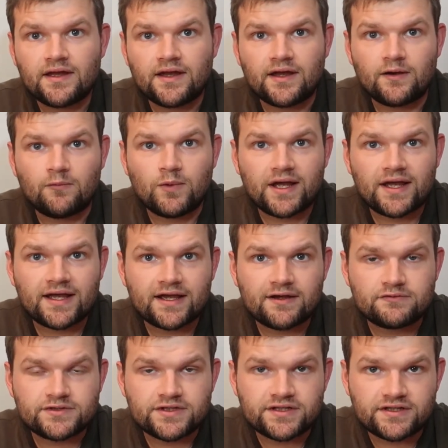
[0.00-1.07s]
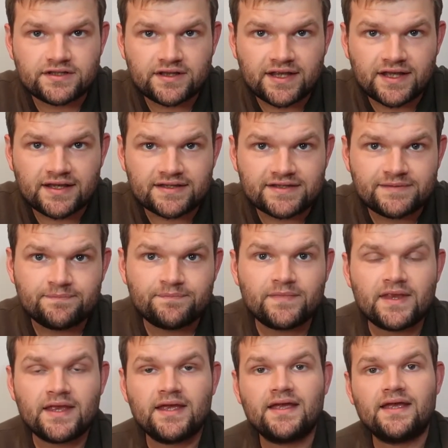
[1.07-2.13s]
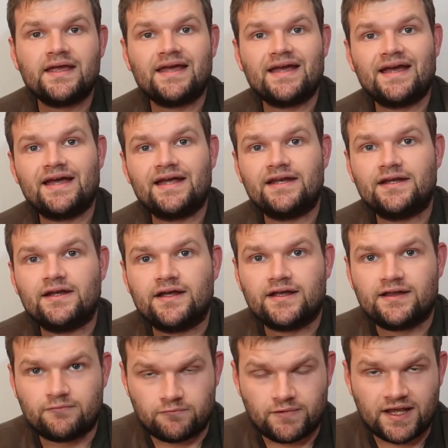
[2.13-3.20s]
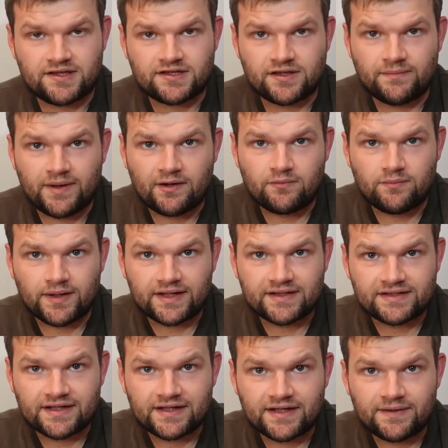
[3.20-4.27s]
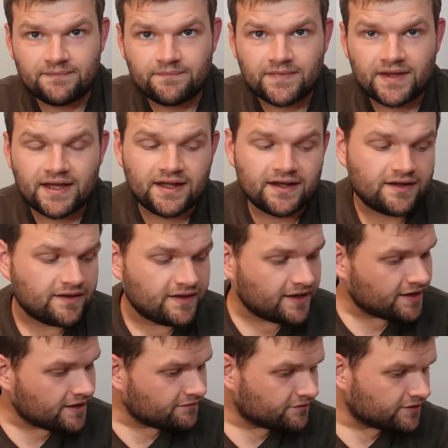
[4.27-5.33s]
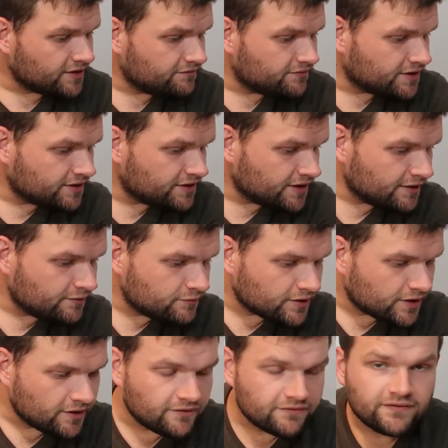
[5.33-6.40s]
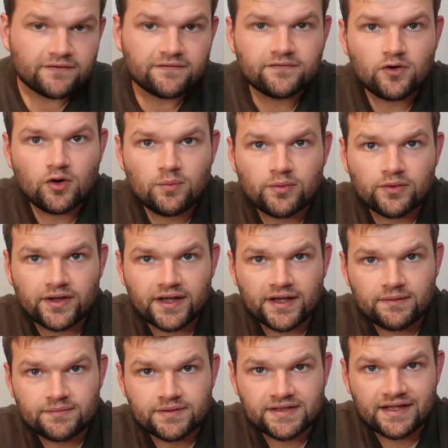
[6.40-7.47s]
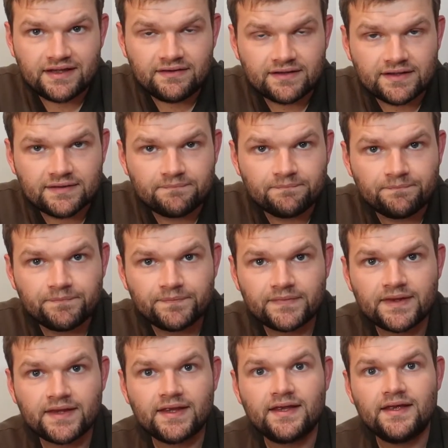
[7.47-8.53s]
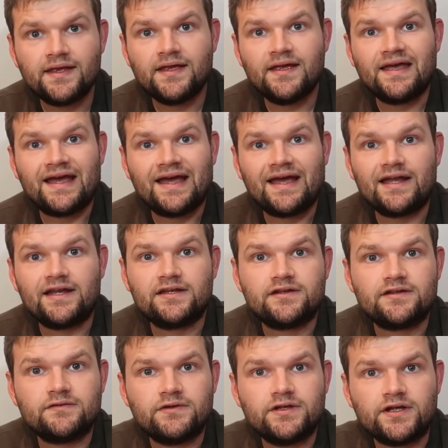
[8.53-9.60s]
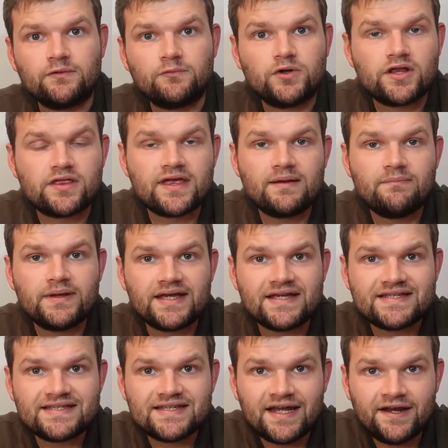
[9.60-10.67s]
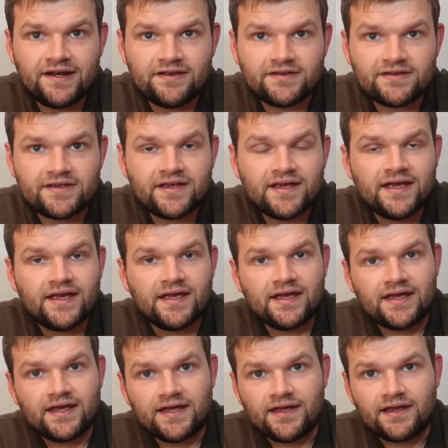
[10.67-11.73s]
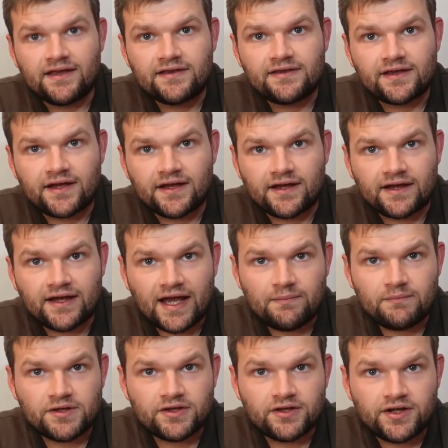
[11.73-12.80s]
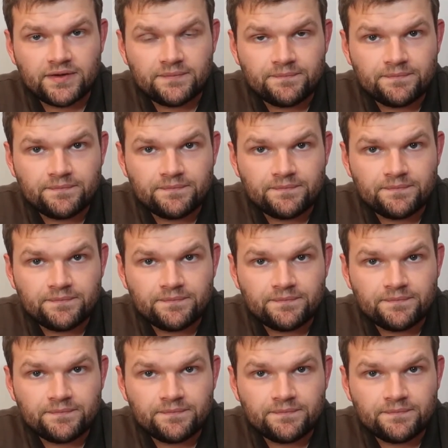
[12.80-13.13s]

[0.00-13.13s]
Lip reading: warehouses and things, and rents them out basically. And they have a dividend yield of 4.8%. And one of their biggest tenants is Amazon,